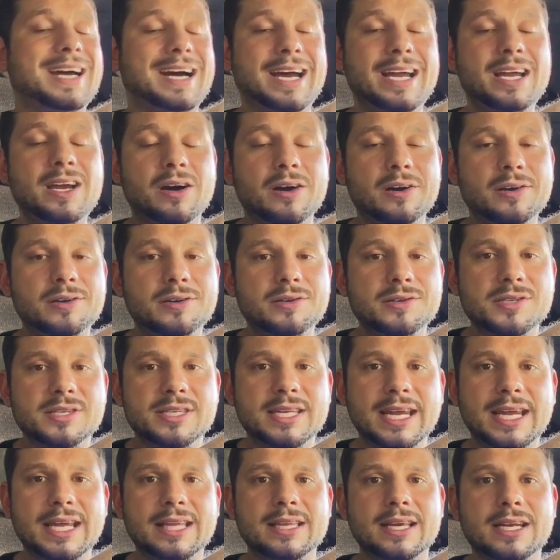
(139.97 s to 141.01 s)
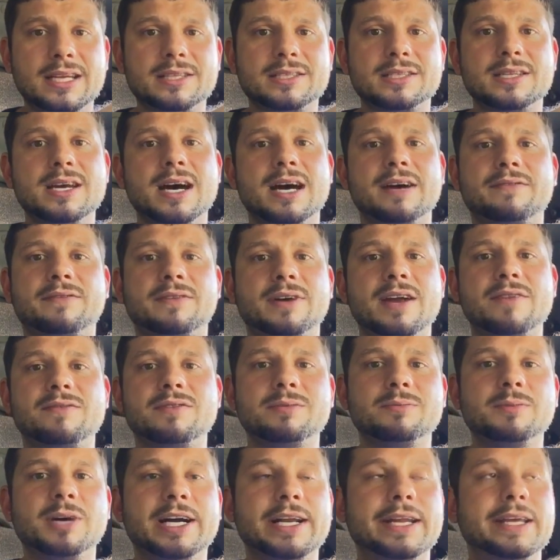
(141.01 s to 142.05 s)
I understand that it's not for
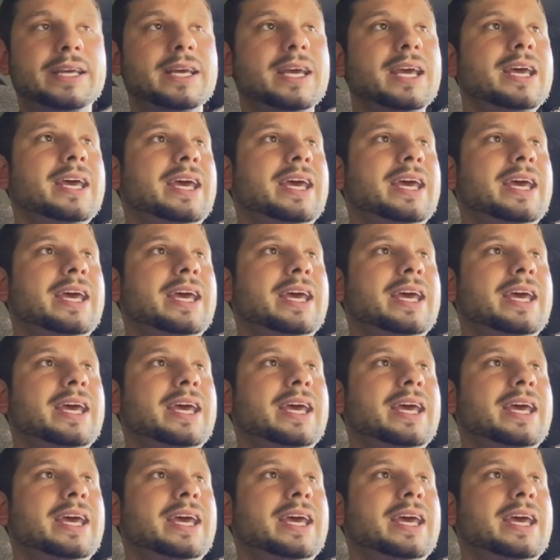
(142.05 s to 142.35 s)
everybody.